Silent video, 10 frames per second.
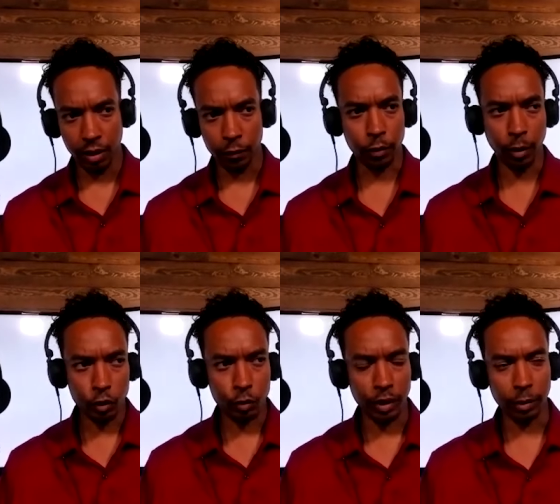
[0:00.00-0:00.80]
for
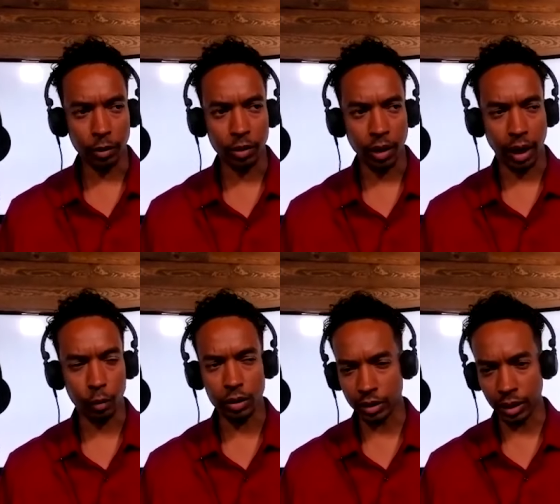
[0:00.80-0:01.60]
most people, I
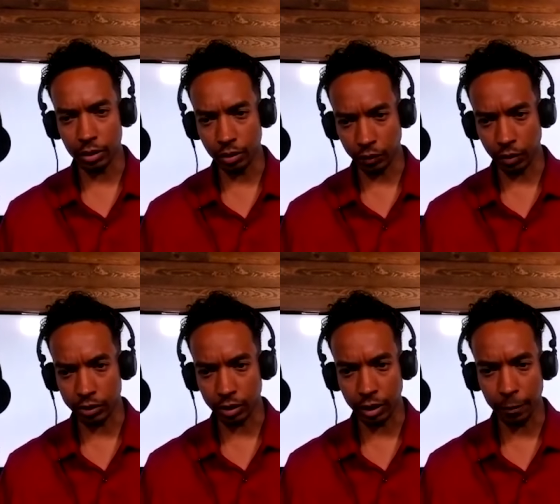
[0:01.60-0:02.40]
wouldn't say
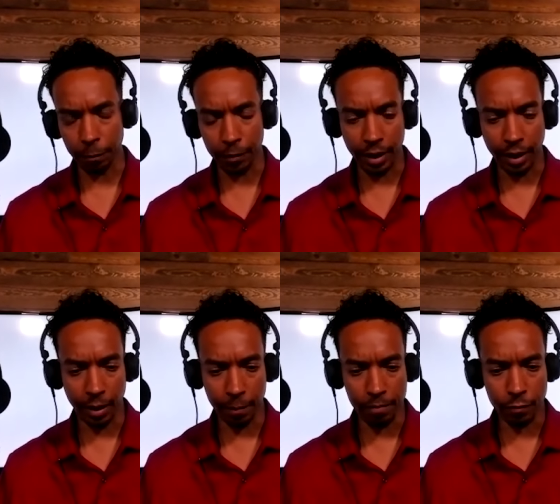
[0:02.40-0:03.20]
universally,
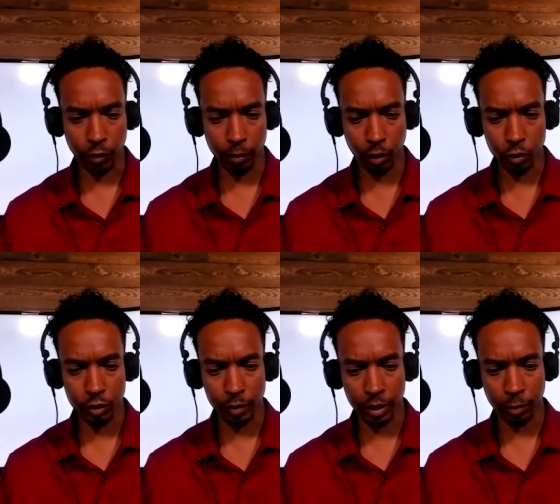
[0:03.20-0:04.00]
um, for most
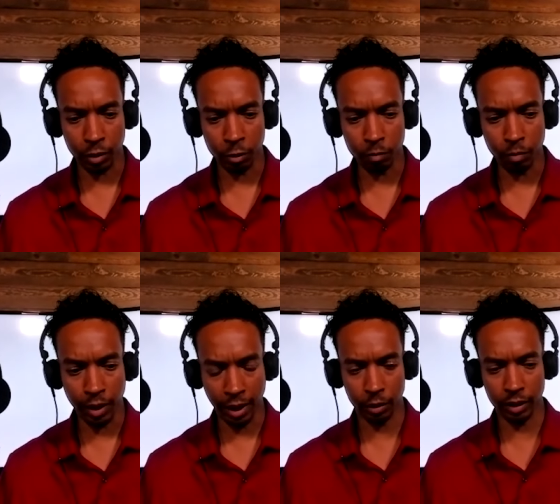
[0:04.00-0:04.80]
people,
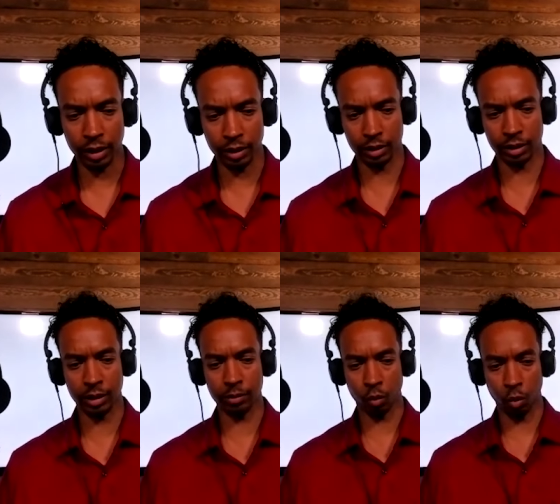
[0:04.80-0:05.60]
not only does it seem
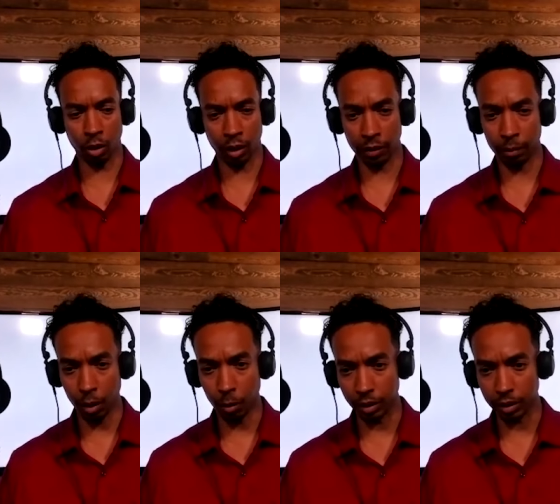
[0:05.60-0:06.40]
to work in the
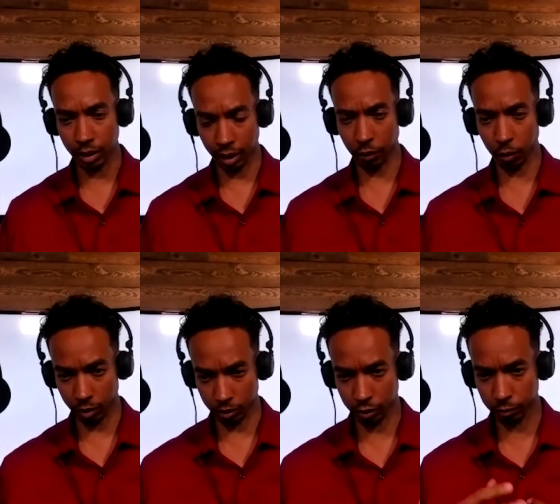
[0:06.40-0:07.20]
moment, in other
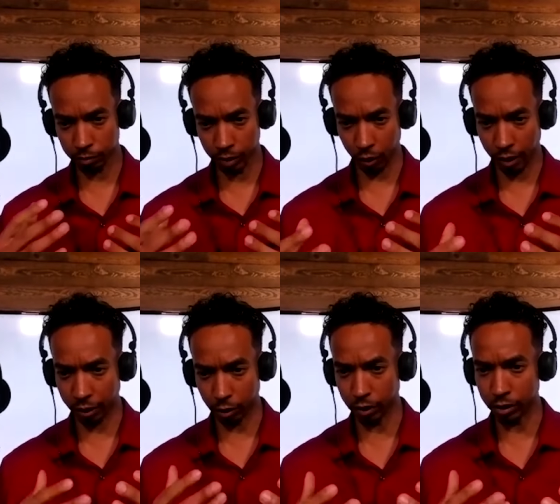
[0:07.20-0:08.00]
words, you know, not
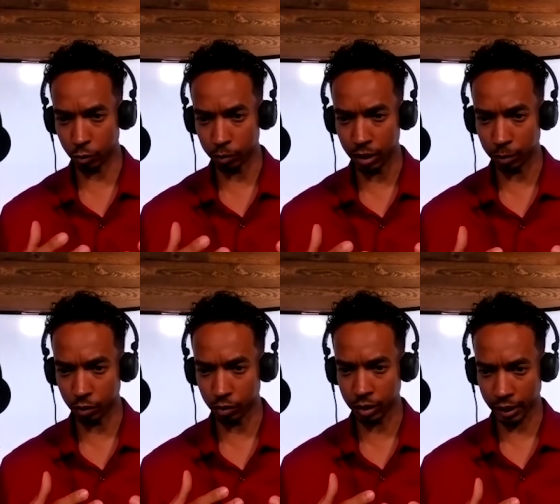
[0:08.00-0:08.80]
only do
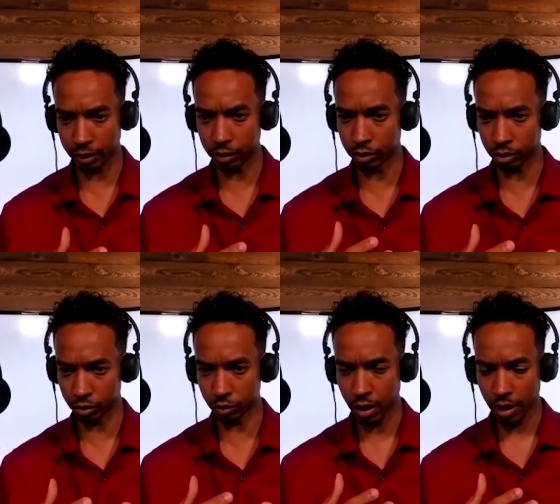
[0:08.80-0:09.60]
people tend
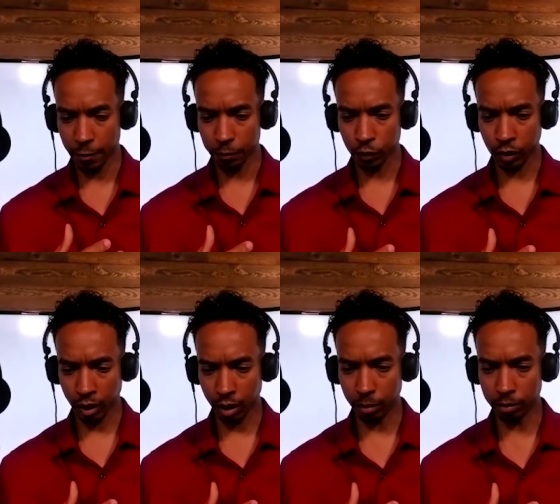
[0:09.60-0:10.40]
to
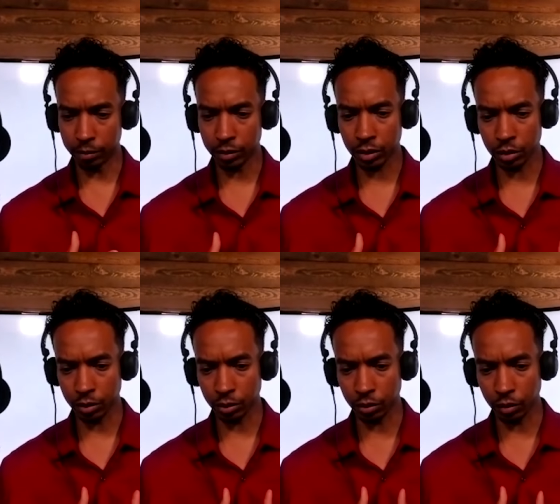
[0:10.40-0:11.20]
come
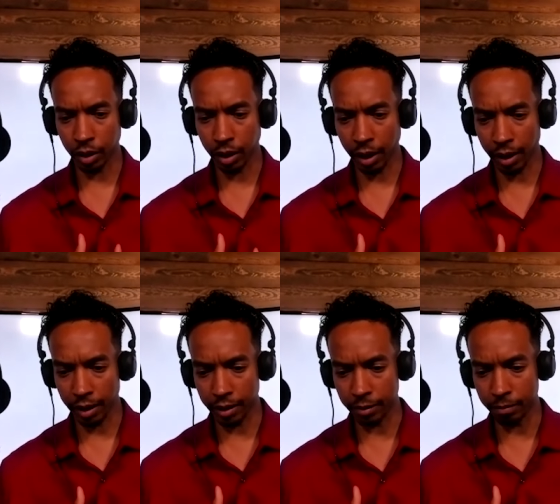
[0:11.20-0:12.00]
to
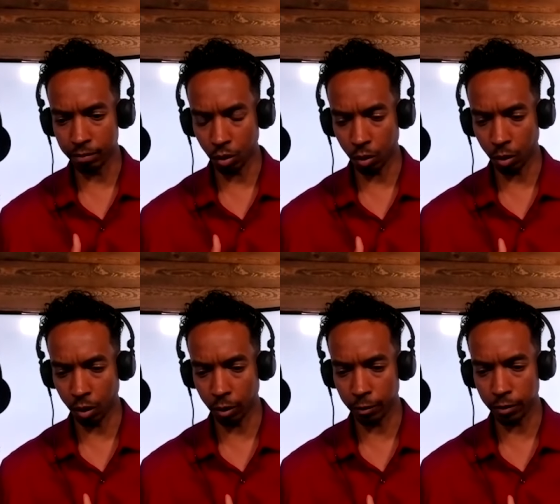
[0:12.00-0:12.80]
a
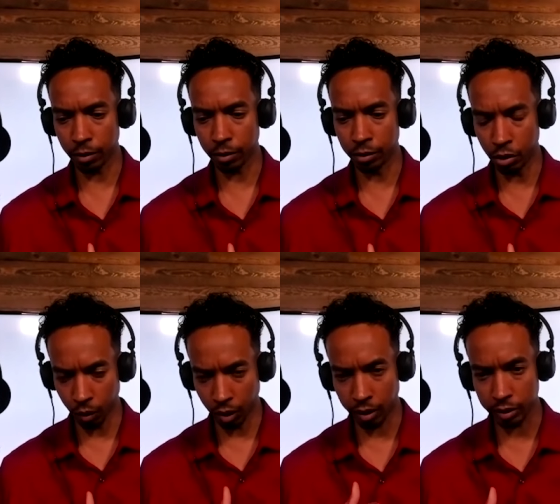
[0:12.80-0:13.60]
more
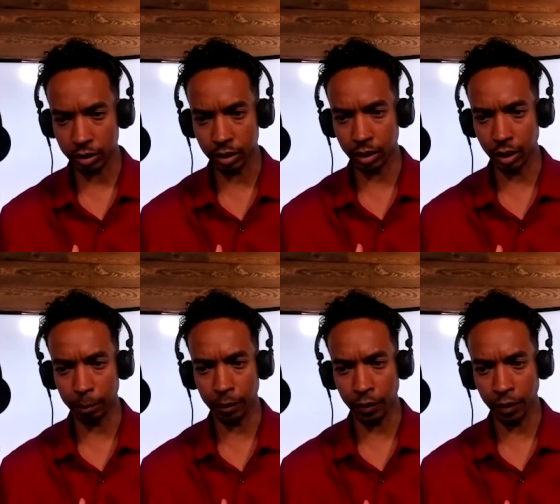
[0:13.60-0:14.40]
nuanced and
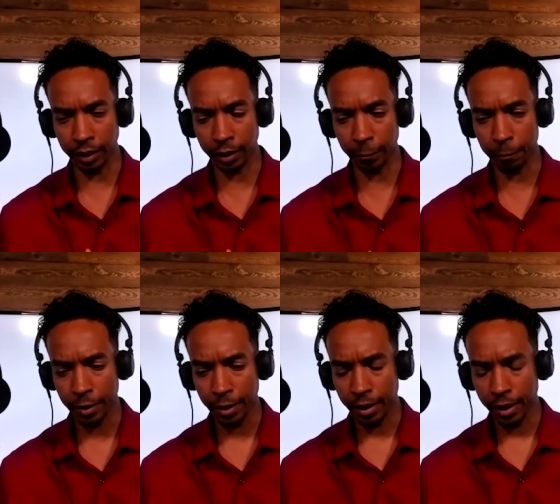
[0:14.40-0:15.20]
empathetic
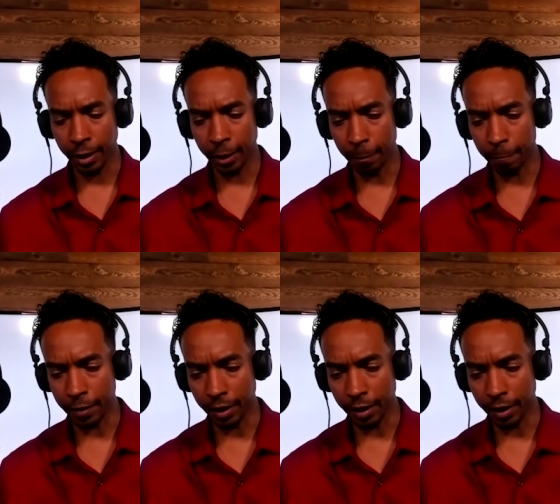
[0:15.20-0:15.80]
um,